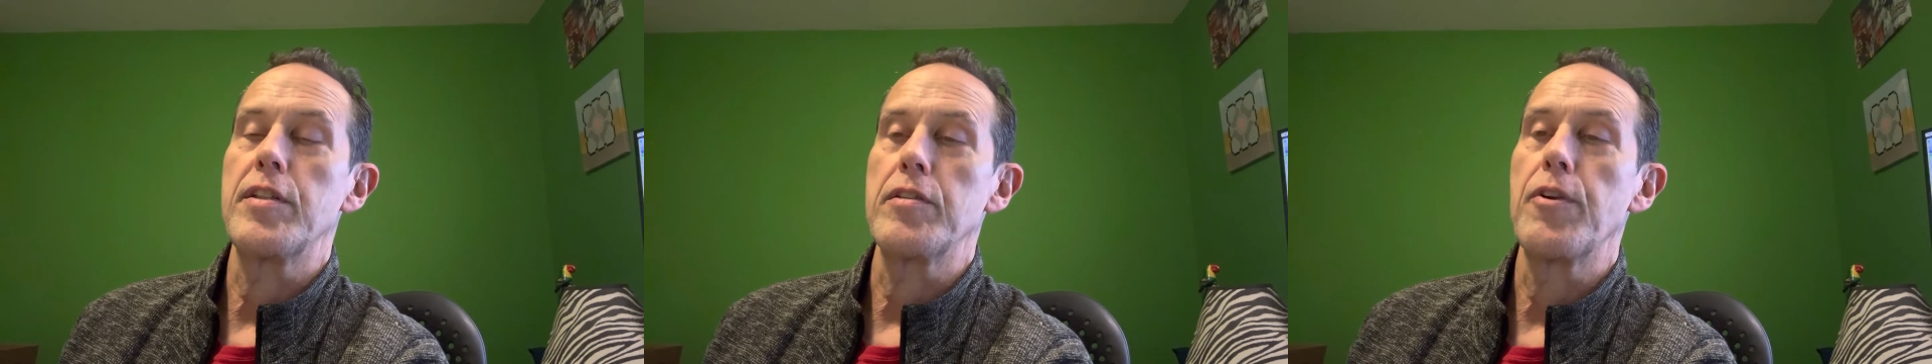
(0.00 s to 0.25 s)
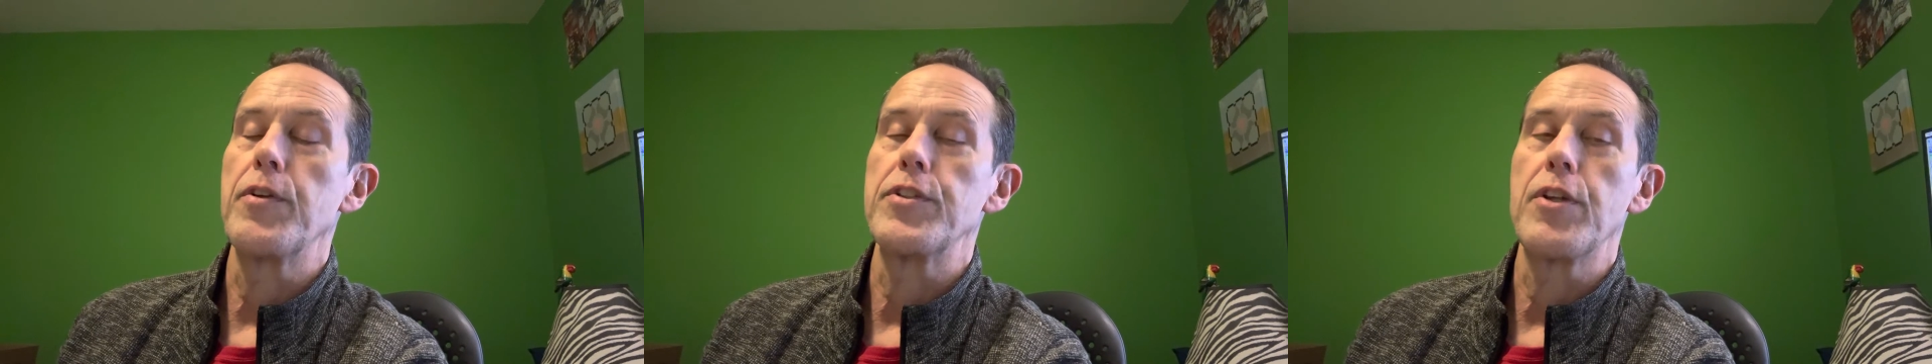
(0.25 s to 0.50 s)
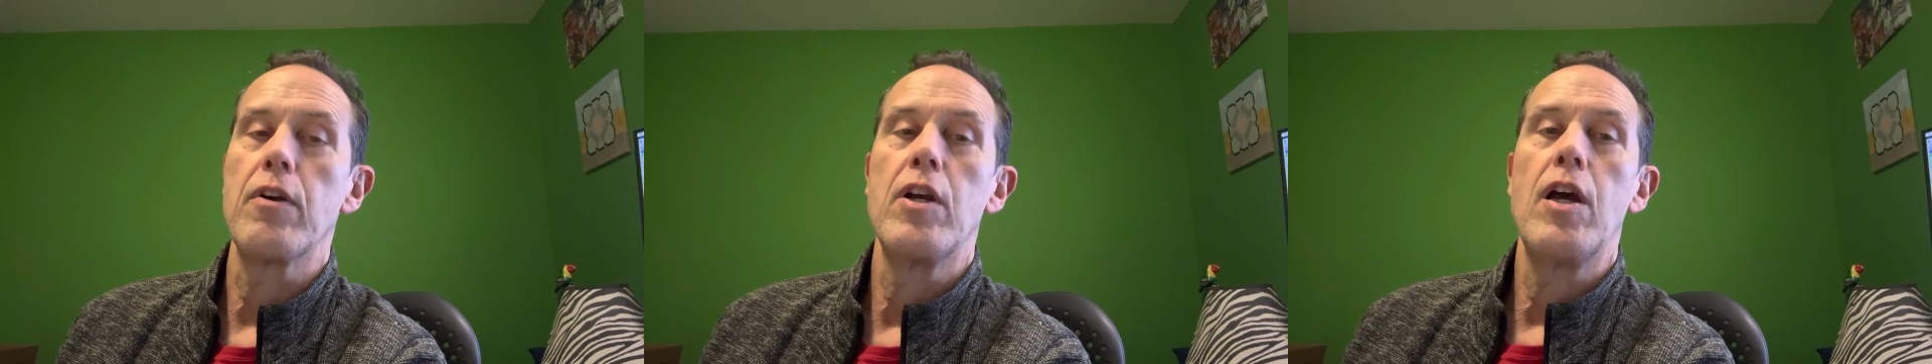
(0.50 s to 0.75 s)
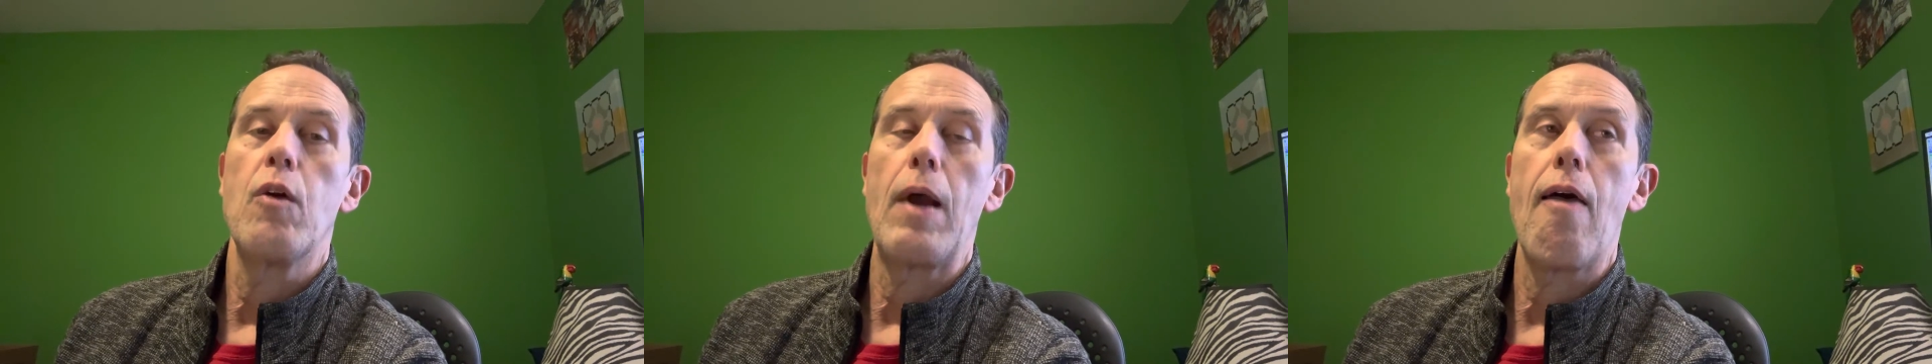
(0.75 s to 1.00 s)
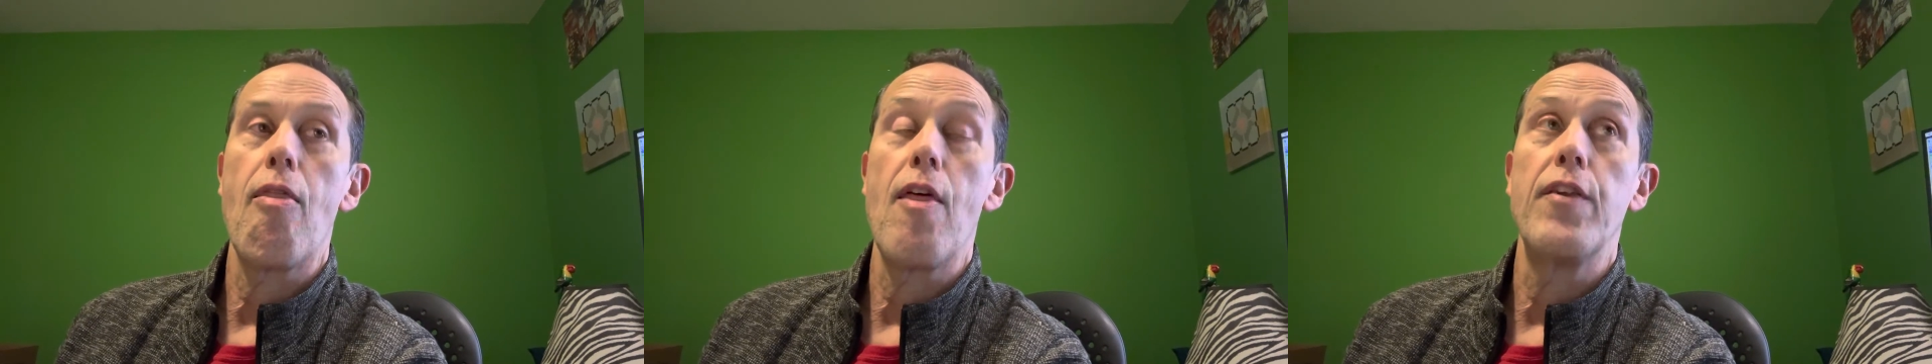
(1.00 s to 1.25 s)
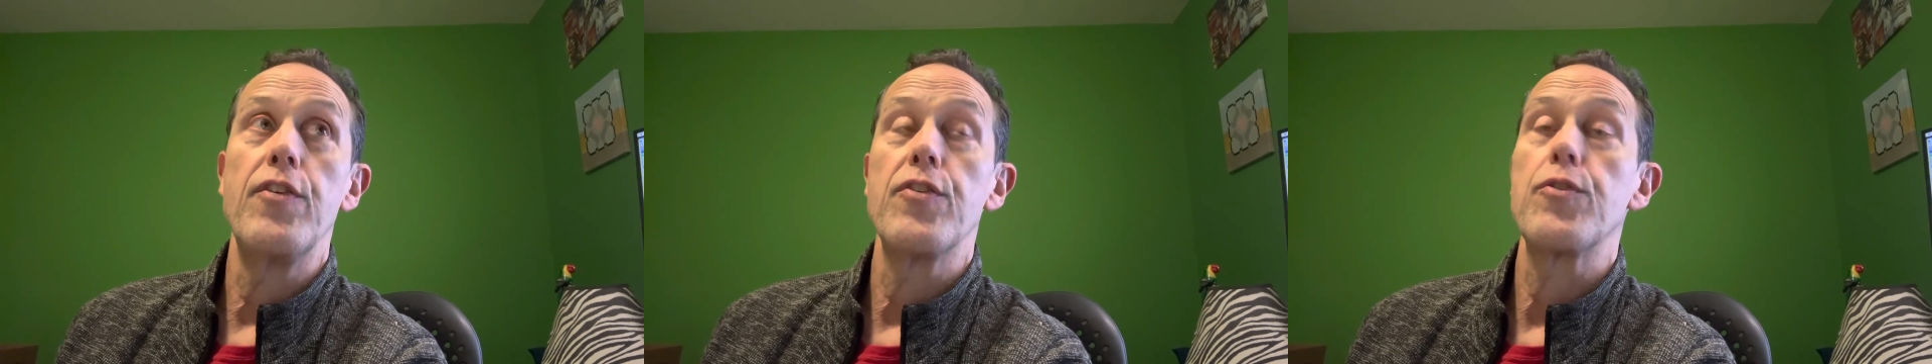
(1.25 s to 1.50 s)
literature, rather than
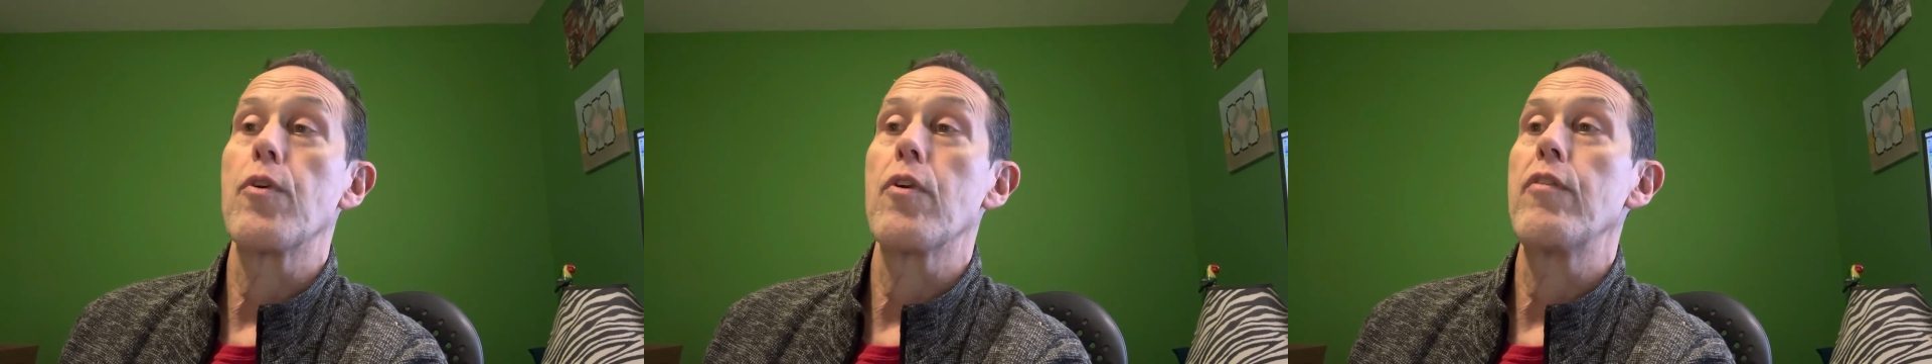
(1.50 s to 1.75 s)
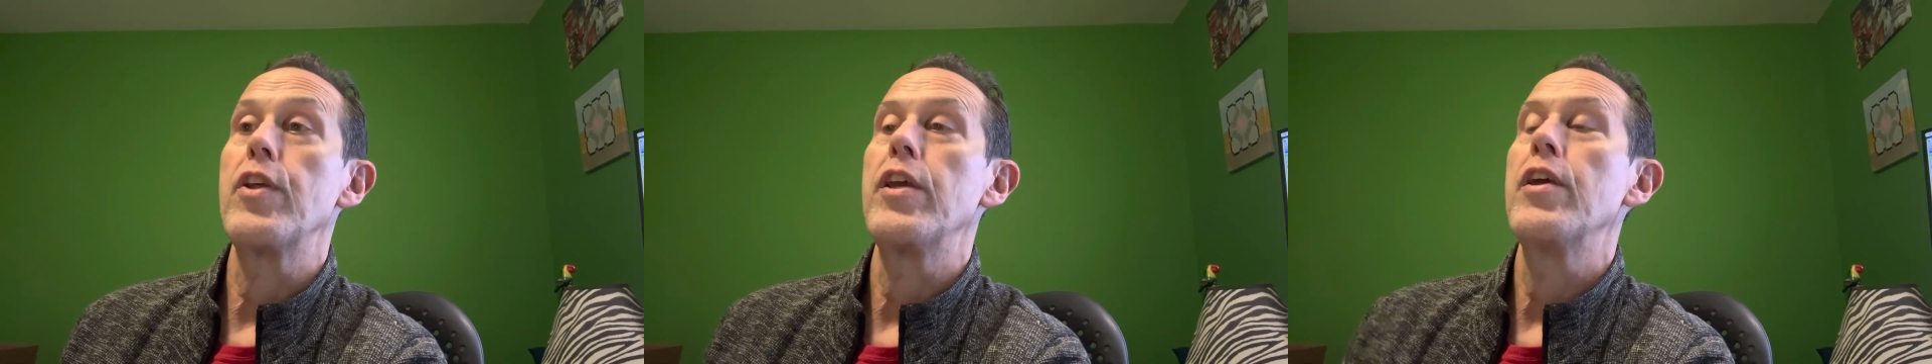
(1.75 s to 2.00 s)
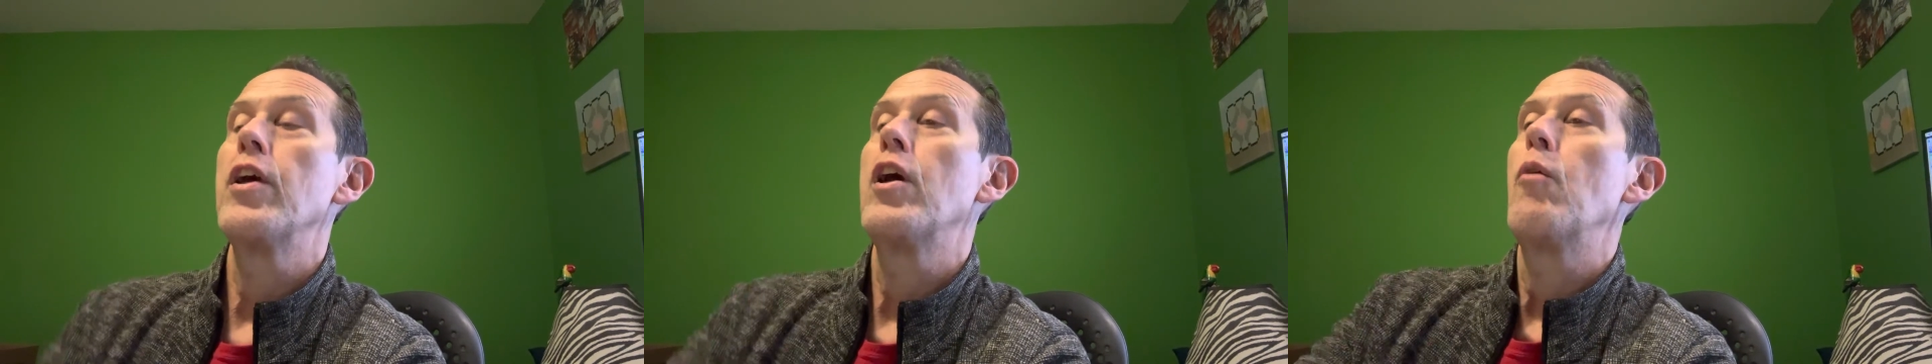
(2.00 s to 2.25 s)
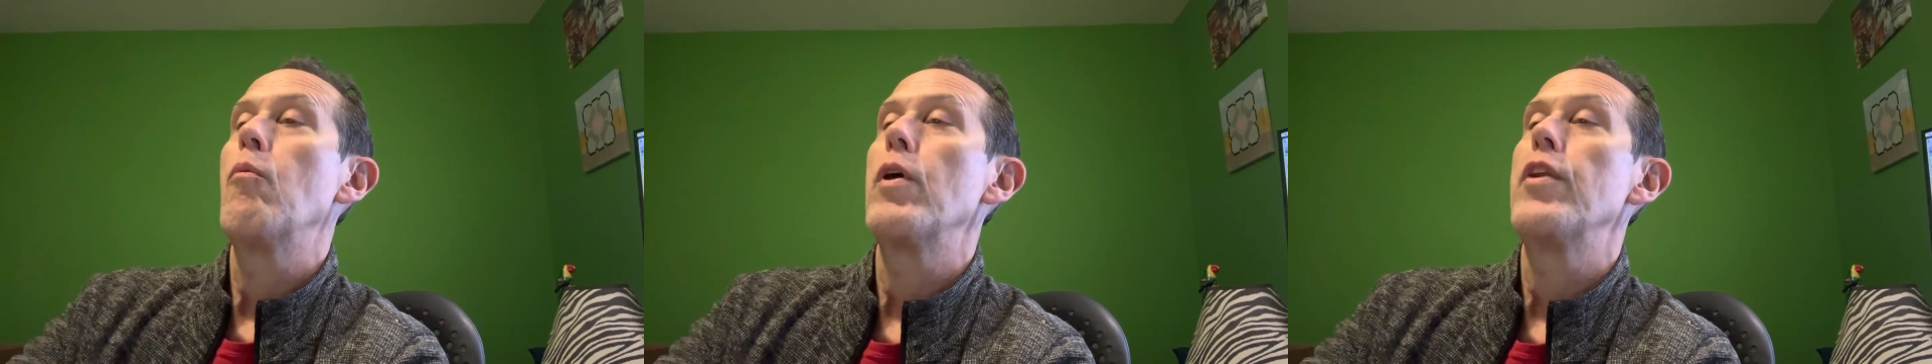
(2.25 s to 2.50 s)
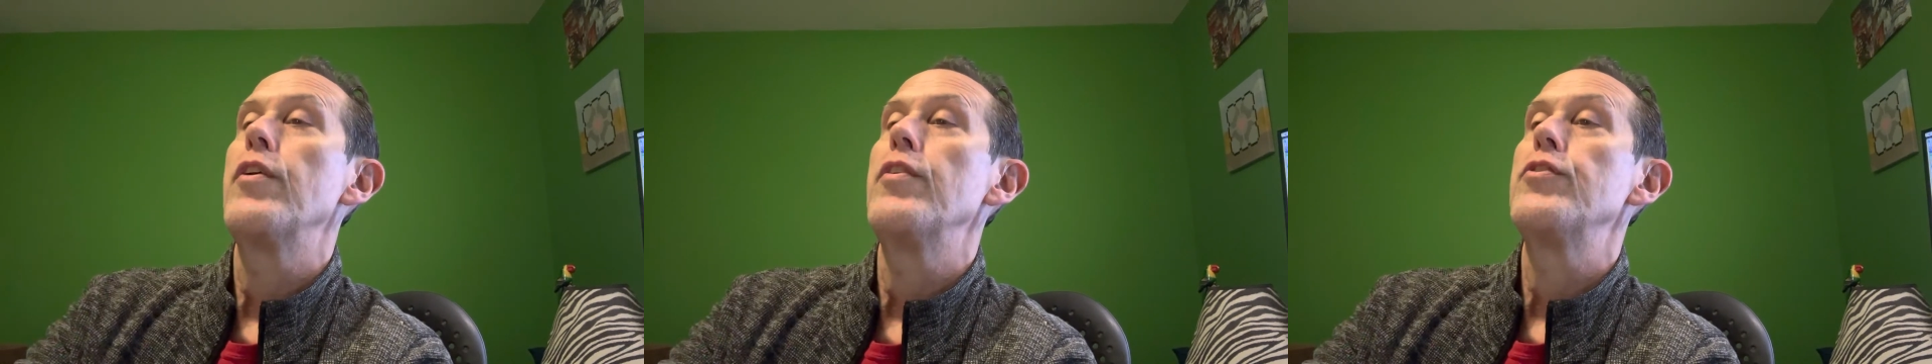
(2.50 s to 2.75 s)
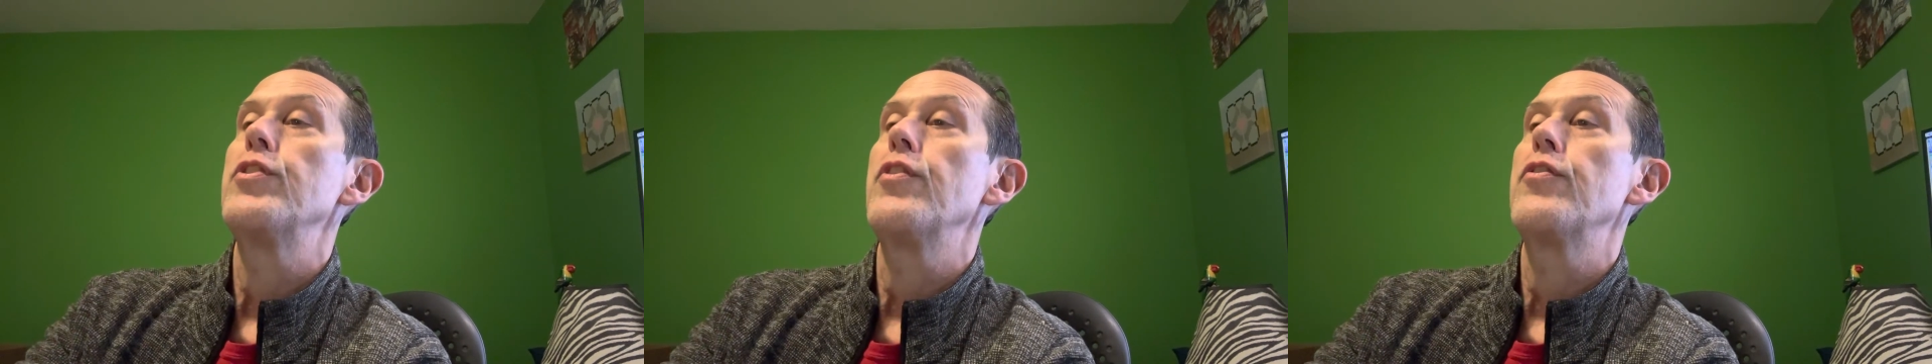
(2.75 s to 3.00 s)
just sort of what did
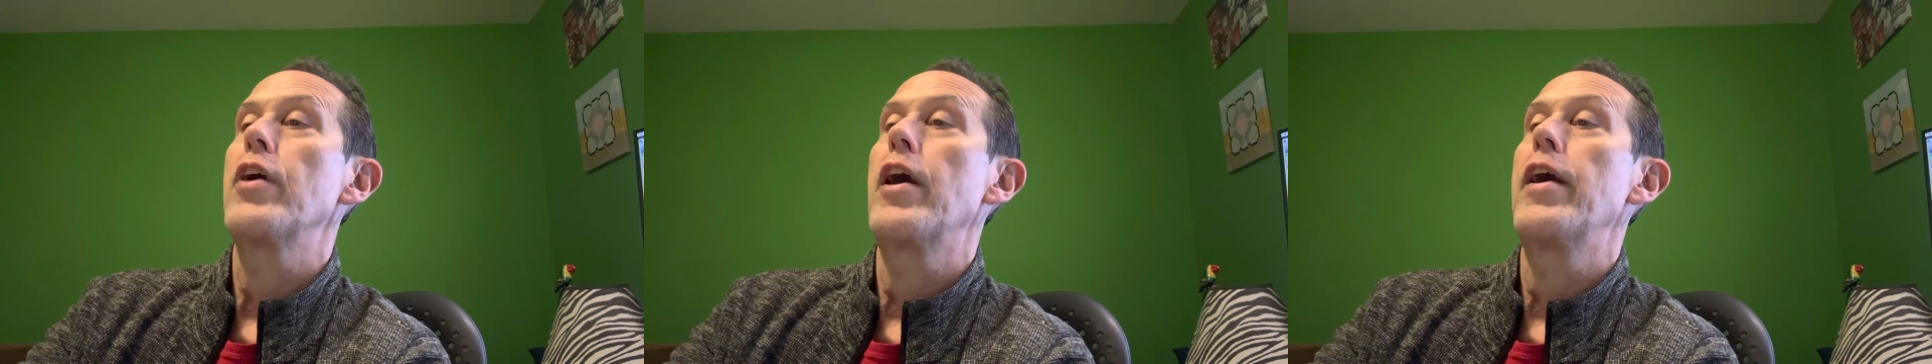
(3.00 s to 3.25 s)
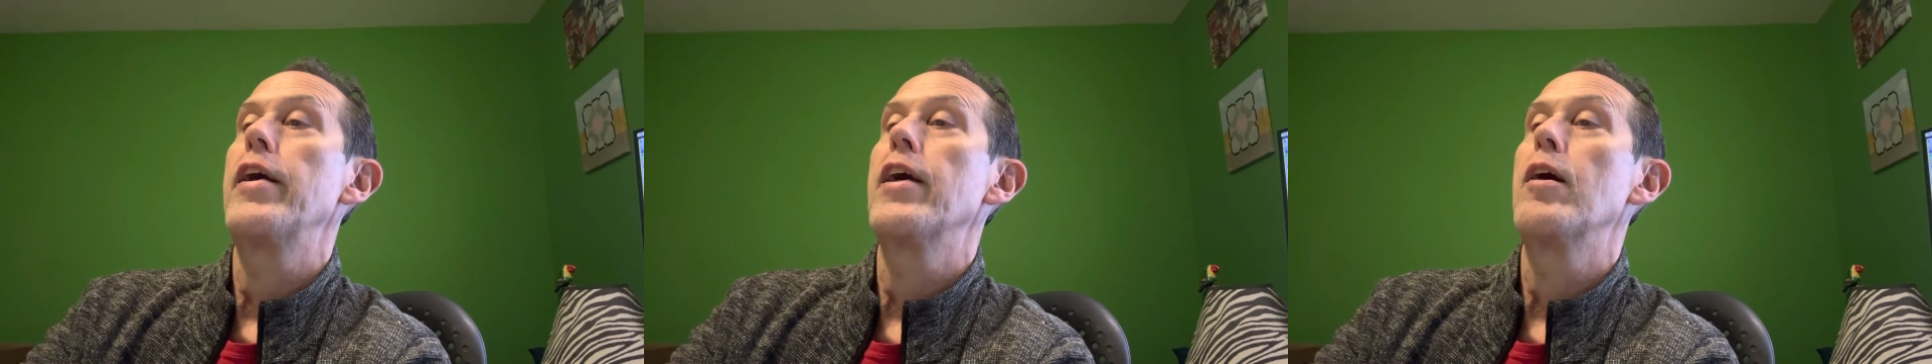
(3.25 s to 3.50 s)
she say?